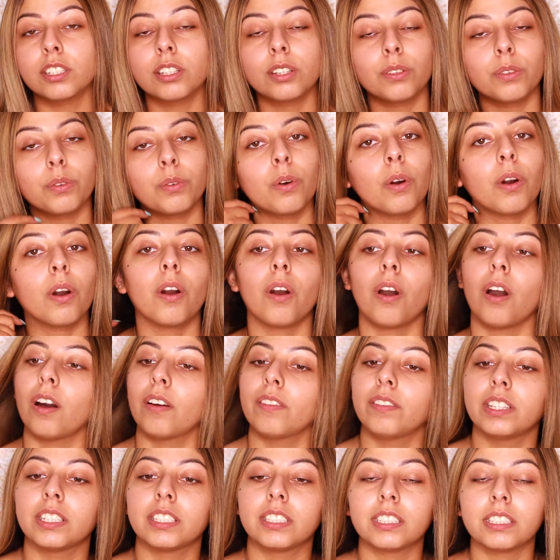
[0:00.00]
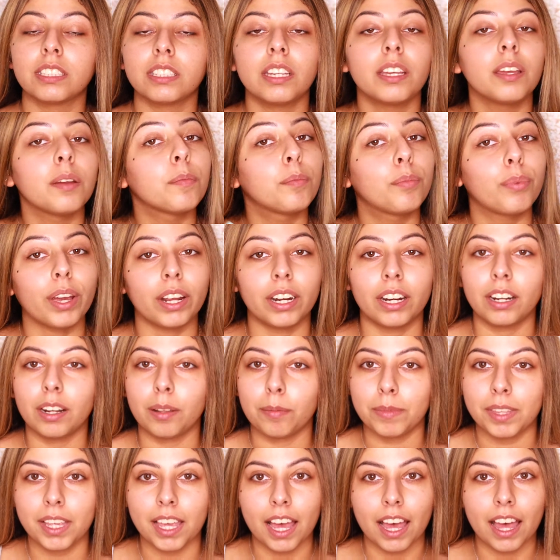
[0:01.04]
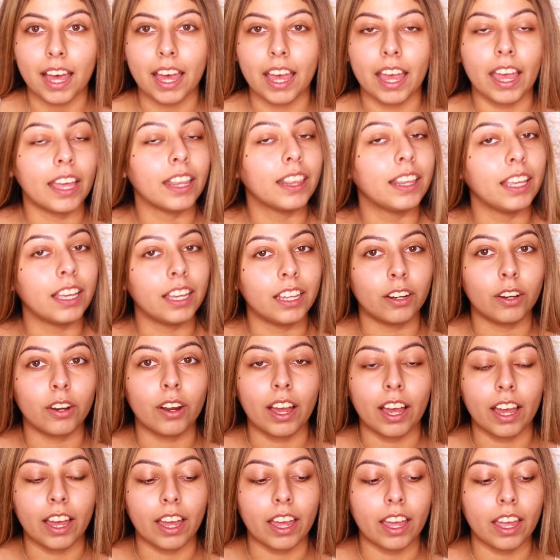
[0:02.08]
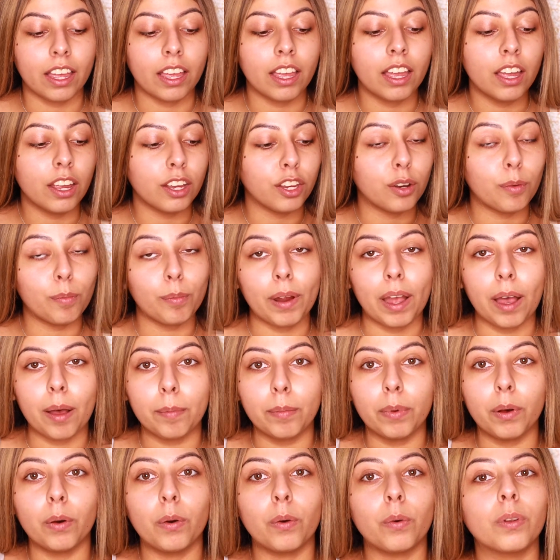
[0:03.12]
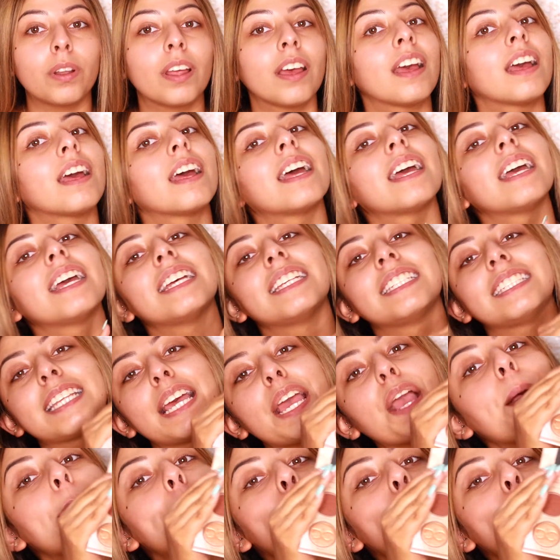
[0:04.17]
to obviously brighten up the eye, the inner eye. Your brow bone is a